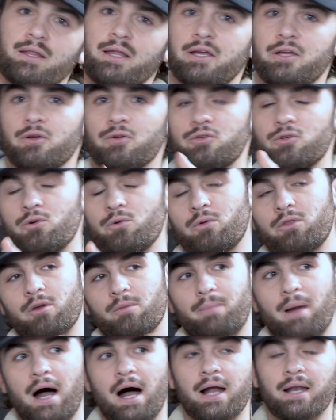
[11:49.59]
Like you're doing with
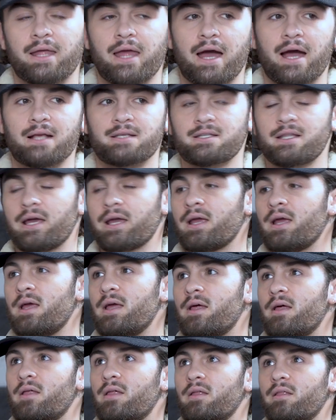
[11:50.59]
your podcast. Like
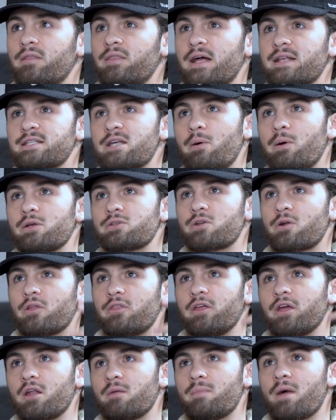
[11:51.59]
that's how I
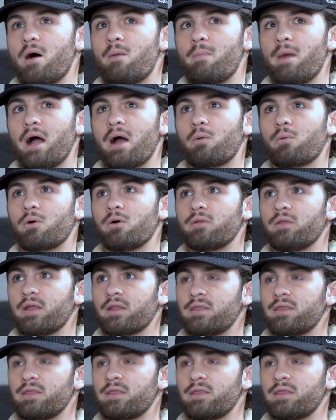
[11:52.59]
started thinking about my world.